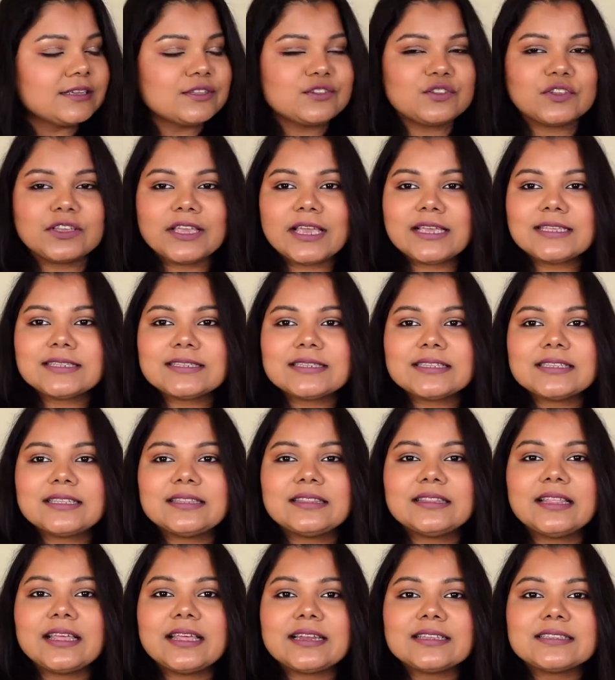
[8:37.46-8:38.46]
So yes,
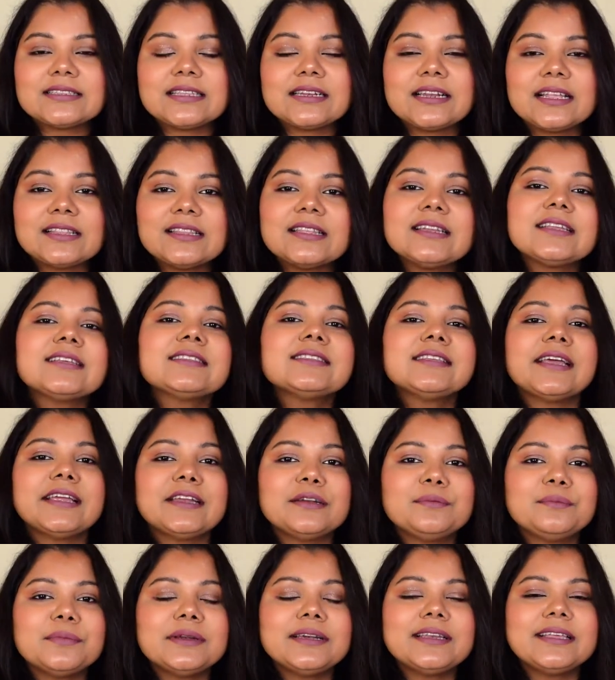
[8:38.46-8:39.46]
there is another
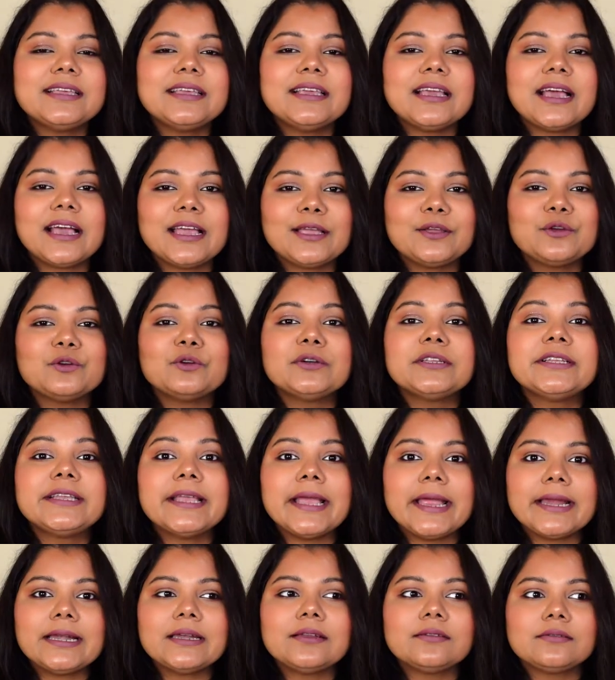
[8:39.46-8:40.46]
excitement ki I could
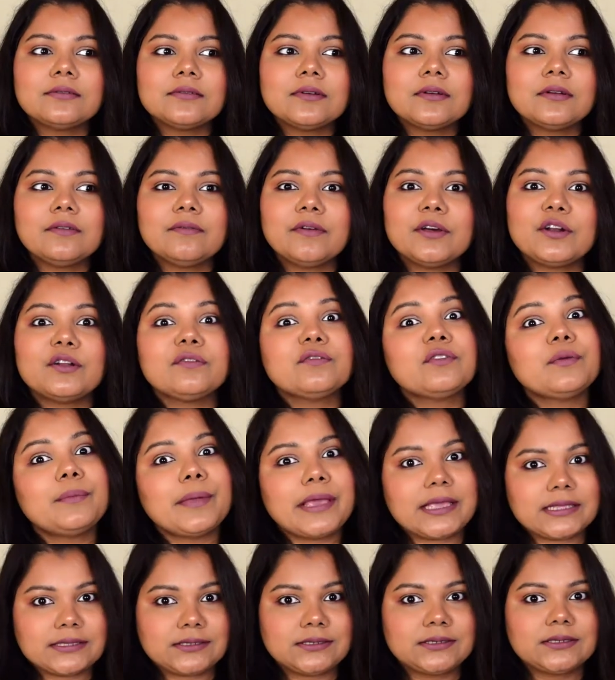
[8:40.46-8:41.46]
get one of the
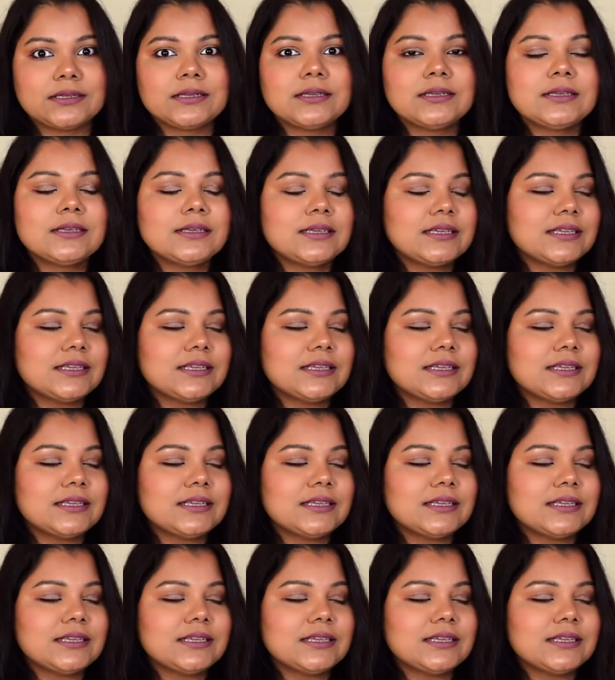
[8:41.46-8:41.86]
best.